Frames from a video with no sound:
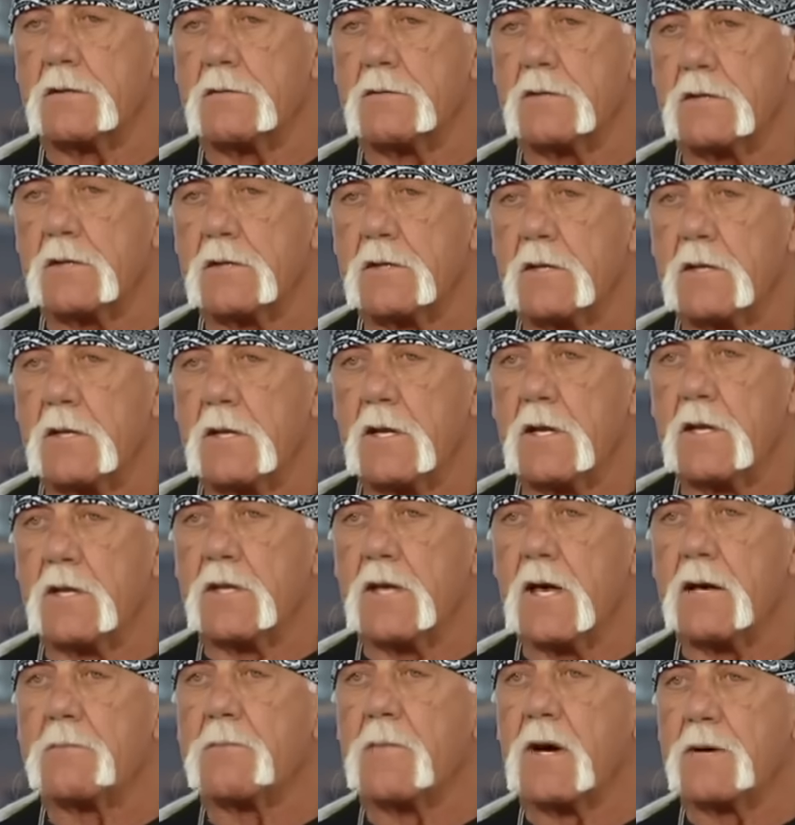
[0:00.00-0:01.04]
what?
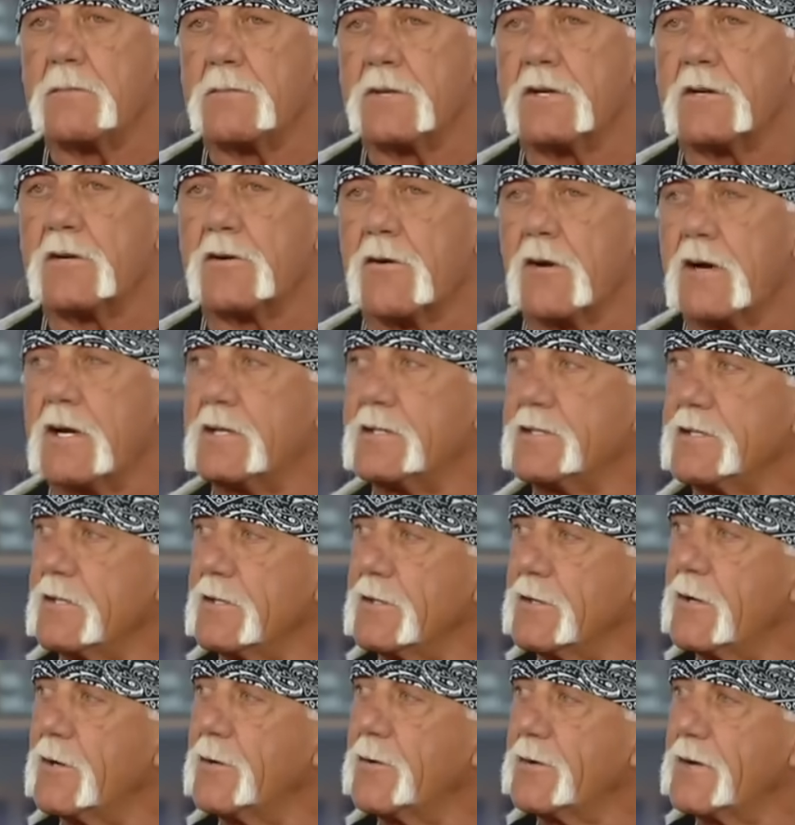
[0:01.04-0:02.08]
That might be crazy,
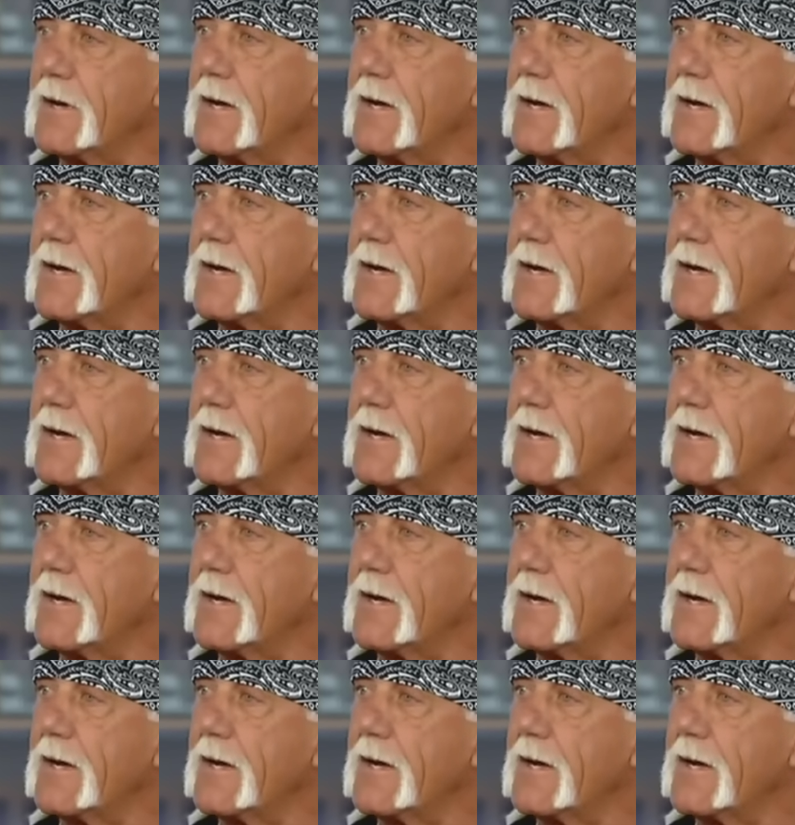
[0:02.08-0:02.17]
you know, when